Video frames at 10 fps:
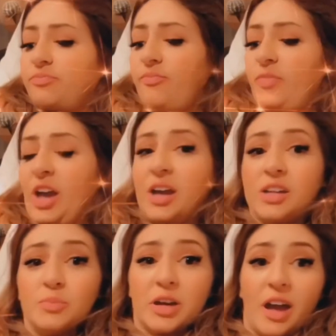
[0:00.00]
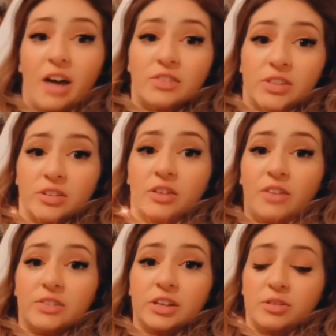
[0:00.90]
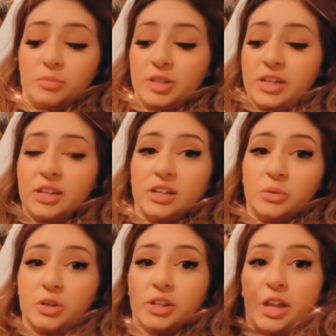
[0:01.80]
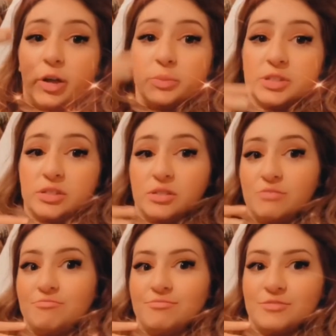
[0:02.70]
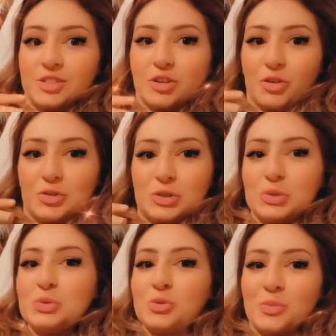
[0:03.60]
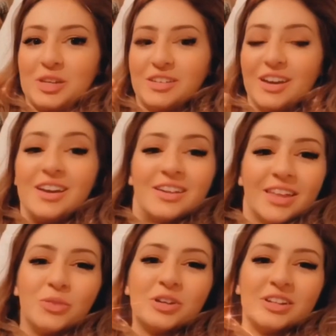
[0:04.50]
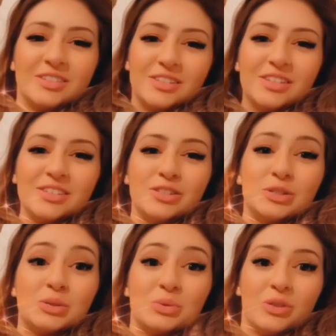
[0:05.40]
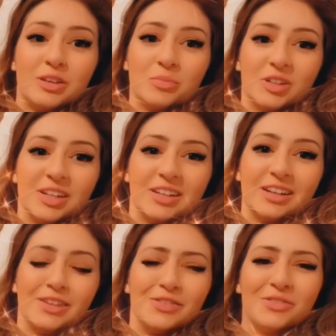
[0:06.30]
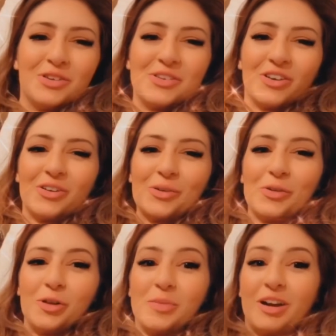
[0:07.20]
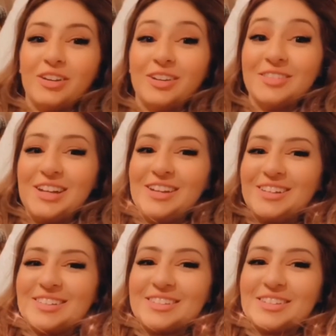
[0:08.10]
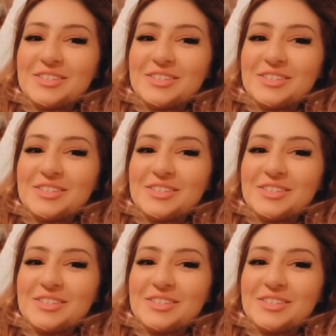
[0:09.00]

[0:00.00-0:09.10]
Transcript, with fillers: and by having the gravity blanket, it really helped to soothe me. That's what it is. It's a soothing blanket. I even wrote an article about it. So